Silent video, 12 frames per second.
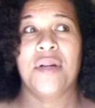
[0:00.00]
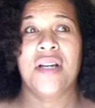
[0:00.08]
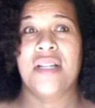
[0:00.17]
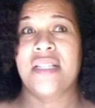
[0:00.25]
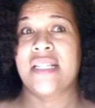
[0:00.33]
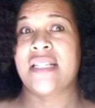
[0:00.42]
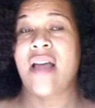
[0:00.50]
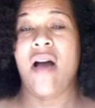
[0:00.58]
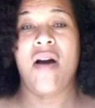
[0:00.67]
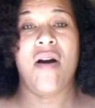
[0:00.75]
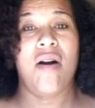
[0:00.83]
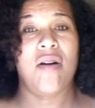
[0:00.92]
because there's
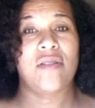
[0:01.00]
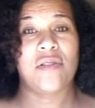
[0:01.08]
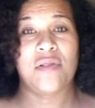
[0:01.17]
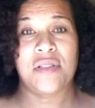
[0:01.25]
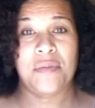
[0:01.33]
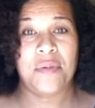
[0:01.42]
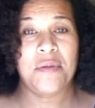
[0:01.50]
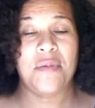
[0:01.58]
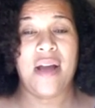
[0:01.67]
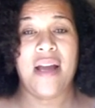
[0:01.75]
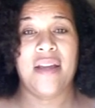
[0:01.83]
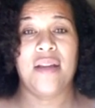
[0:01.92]
all sorts of
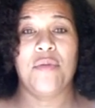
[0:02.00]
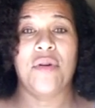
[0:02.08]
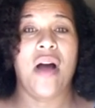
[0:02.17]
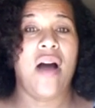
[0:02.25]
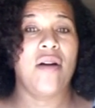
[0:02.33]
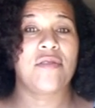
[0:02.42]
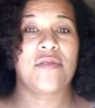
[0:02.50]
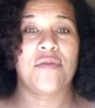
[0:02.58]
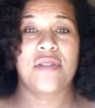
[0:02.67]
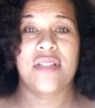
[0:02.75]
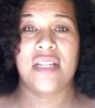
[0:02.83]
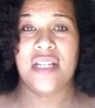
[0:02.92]
people out here with all
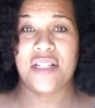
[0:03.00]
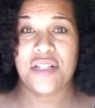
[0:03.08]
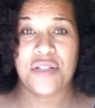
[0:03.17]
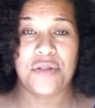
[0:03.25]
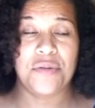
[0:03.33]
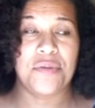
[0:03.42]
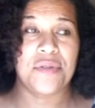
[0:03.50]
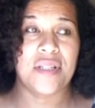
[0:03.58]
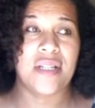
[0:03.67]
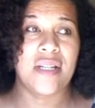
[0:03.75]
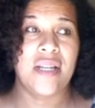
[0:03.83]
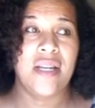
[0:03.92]
sorts of issues,
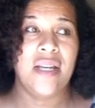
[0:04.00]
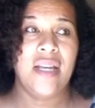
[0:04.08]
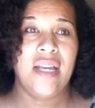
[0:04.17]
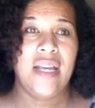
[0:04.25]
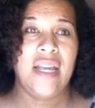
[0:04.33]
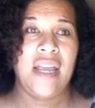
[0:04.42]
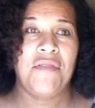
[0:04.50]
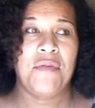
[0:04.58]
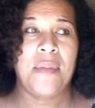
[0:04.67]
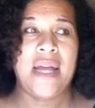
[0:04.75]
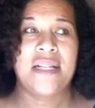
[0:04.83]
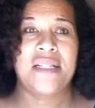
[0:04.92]
and
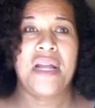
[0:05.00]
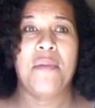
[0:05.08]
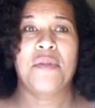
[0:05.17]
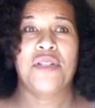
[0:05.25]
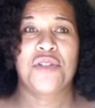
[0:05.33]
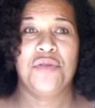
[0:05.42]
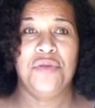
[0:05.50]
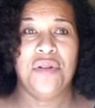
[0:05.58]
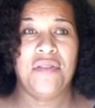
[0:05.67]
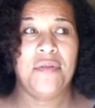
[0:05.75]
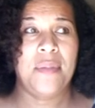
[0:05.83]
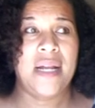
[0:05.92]
everybody's not
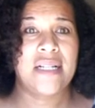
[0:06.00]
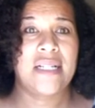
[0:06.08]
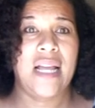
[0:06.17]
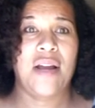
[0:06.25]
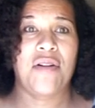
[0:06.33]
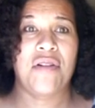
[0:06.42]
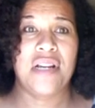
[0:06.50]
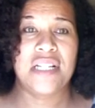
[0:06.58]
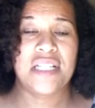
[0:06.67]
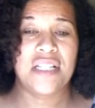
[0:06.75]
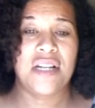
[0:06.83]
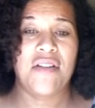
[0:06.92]
mature, everybody's not
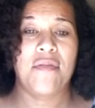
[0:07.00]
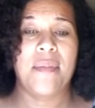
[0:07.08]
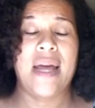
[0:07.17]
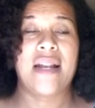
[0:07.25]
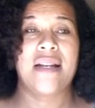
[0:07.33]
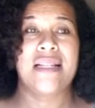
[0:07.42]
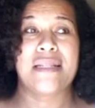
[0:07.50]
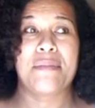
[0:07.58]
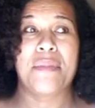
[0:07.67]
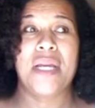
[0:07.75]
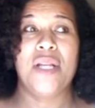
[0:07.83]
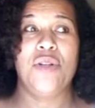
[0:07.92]
Christian, everybody
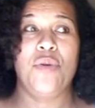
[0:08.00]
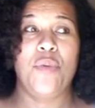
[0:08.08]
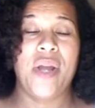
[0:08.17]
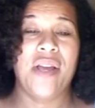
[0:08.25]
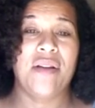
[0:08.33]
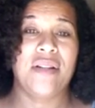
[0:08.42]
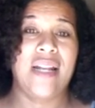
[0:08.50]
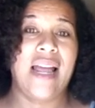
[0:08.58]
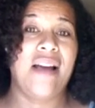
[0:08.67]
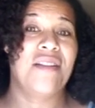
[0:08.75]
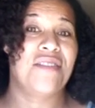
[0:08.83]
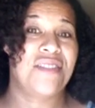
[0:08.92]
doesn't mean you well. And
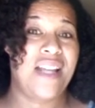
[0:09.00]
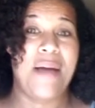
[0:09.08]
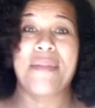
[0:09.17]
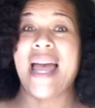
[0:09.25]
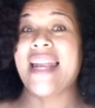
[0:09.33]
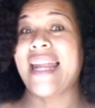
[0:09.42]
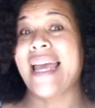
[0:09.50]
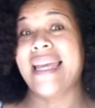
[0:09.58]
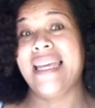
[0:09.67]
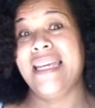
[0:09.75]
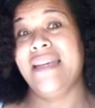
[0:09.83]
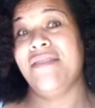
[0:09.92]
I understand. I'm not
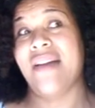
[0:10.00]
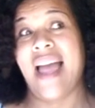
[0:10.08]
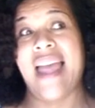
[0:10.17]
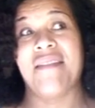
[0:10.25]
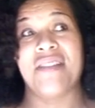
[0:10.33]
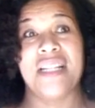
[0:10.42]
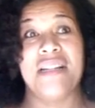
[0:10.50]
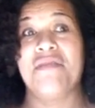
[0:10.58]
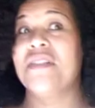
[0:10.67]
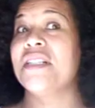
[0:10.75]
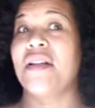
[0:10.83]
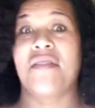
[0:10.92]
naive. I haven't
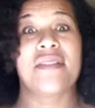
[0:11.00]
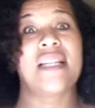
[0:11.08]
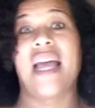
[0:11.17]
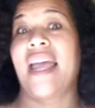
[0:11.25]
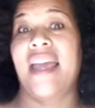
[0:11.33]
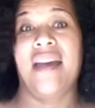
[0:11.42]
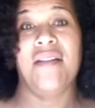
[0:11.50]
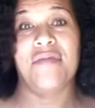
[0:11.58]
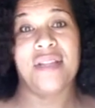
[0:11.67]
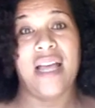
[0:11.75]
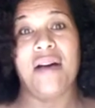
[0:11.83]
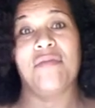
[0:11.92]
lived as long as I have
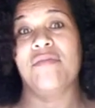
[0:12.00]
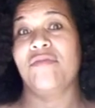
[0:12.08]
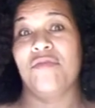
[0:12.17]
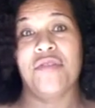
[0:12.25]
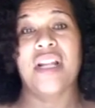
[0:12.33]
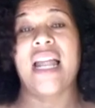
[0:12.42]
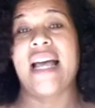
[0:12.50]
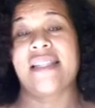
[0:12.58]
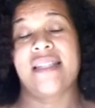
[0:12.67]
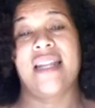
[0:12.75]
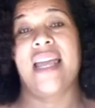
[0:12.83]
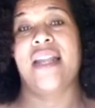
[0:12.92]
without
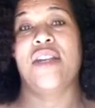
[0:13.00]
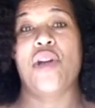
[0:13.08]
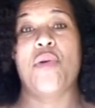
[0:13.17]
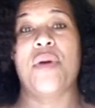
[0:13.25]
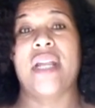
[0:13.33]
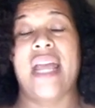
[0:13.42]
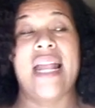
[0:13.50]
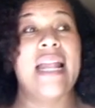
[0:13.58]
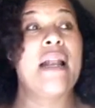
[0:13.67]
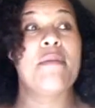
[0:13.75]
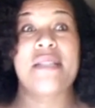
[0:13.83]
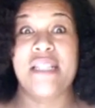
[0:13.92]
realizing that and knowing that.
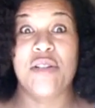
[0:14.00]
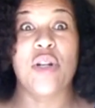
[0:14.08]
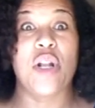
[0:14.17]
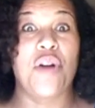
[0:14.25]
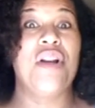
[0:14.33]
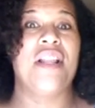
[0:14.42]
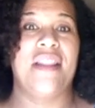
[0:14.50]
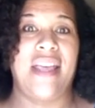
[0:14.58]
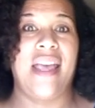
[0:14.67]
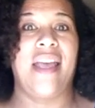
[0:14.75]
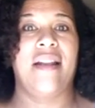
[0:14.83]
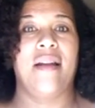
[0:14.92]
And I'm still learning
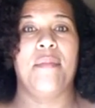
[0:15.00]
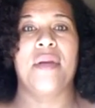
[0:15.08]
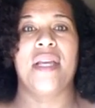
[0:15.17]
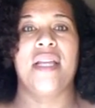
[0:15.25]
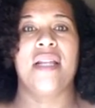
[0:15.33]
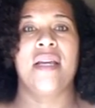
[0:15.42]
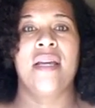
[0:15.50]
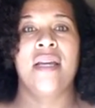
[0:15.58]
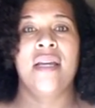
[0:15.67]
that. I mean,